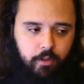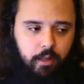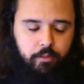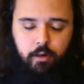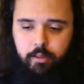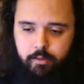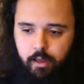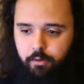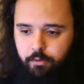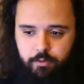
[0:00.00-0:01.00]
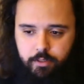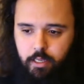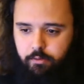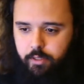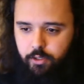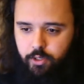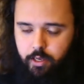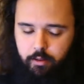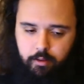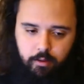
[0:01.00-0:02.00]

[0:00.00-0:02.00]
Either lie down or sat on that chair.